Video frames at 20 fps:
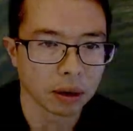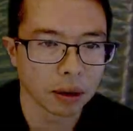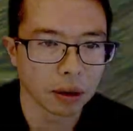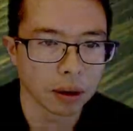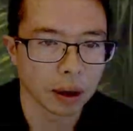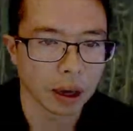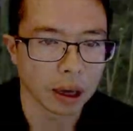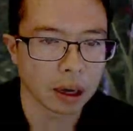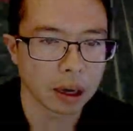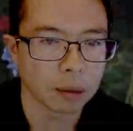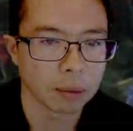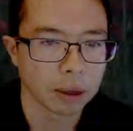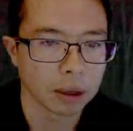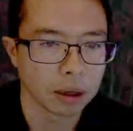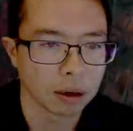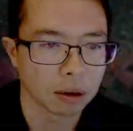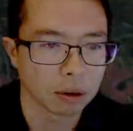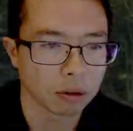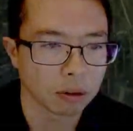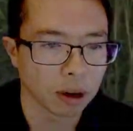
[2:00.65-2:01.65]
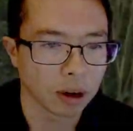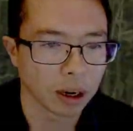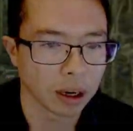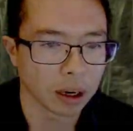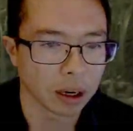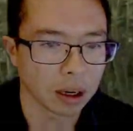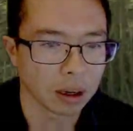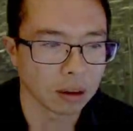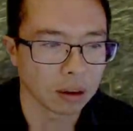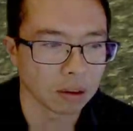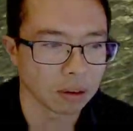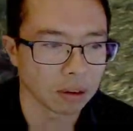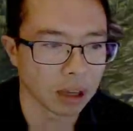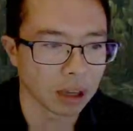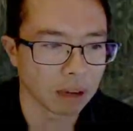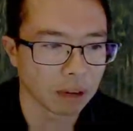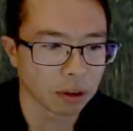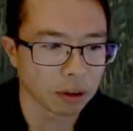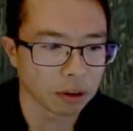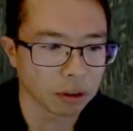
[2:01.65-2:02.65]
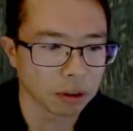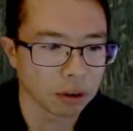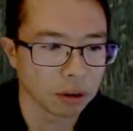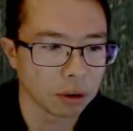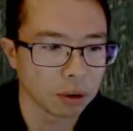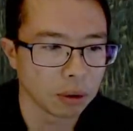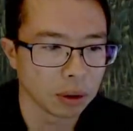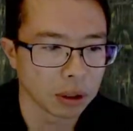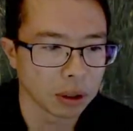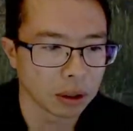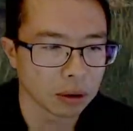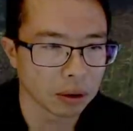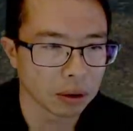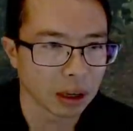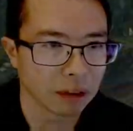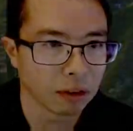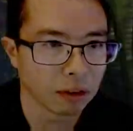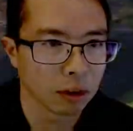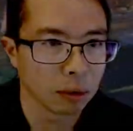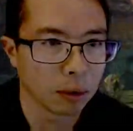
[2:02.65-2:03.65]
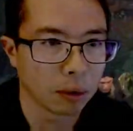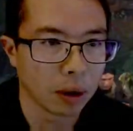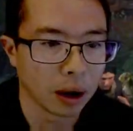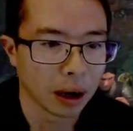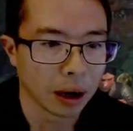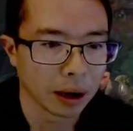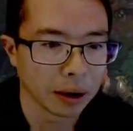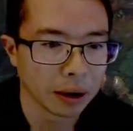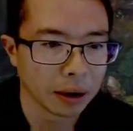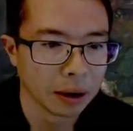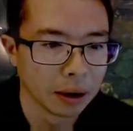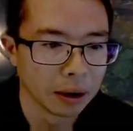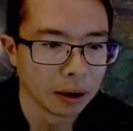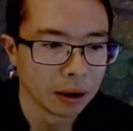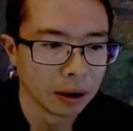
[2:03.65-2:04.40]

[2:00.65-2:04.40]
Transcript: the enemy you're fighting is level 2 and you're level 1,